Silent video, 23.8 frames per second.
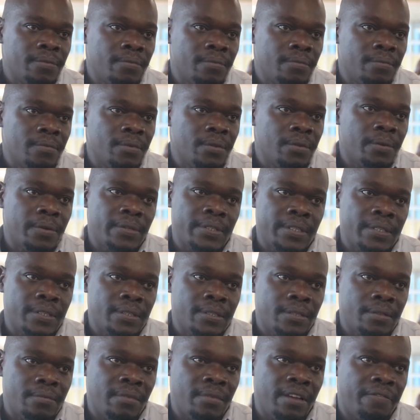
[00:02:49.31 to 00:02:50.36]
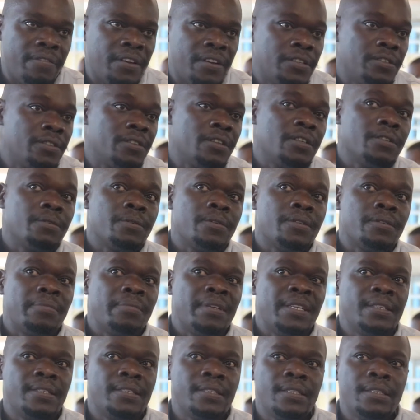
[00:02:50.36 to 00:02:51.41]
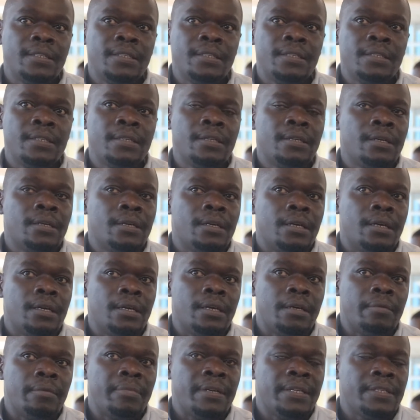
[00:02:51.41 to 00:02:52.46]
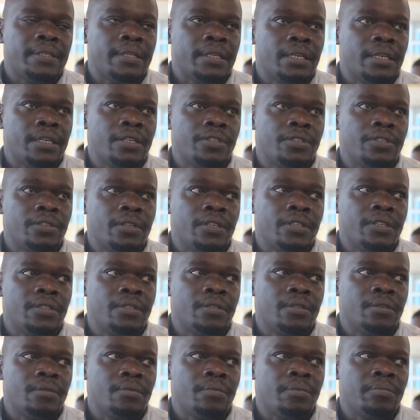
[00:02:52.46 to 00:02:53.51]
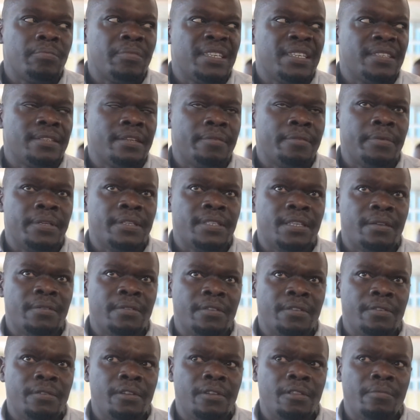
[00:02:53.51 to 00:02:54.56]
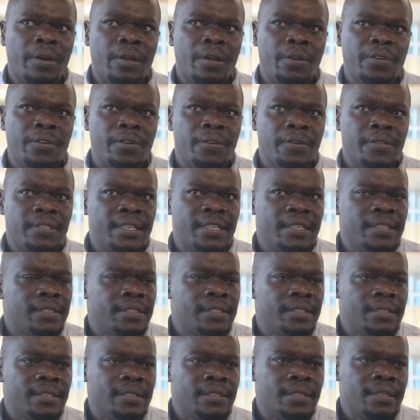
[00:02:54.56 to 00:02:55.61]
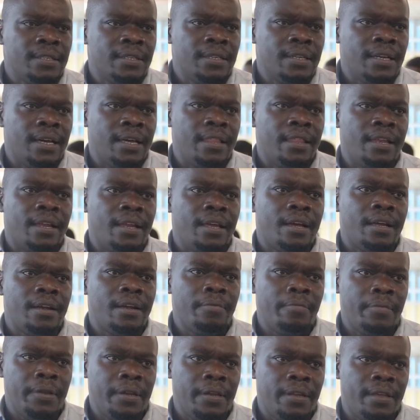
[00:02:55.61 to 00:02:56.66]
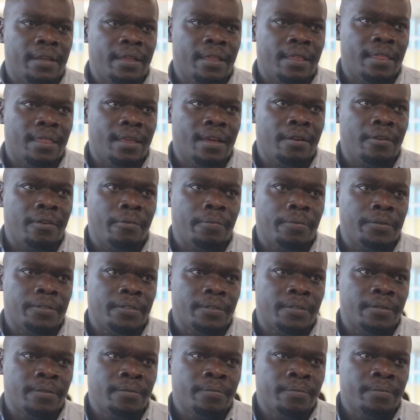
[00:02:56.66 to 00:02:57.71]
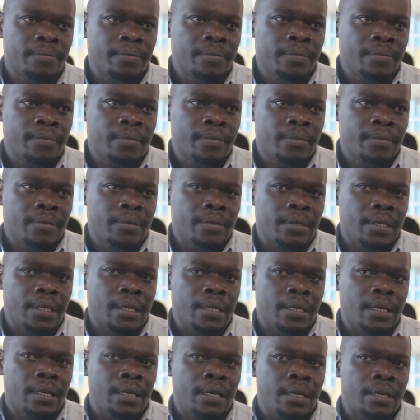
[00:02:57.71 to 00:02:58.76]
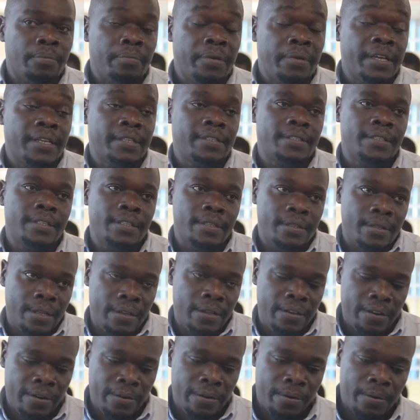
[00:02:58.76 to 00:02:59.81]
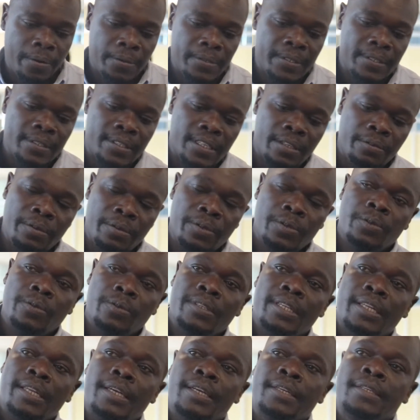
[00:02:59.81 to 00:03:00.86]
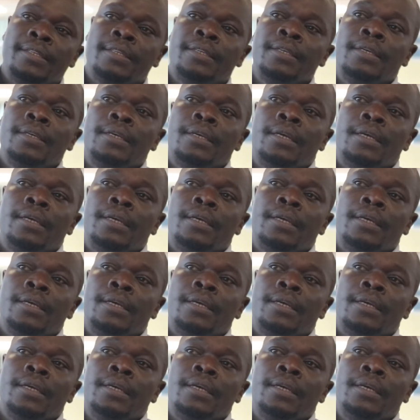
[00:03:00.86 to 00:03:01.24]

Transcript: It wasn't. My first choice was medicine. My second choice must have been something to do with biological sciences. And then I had media, the third option, and BSc, the general courses that we used to select.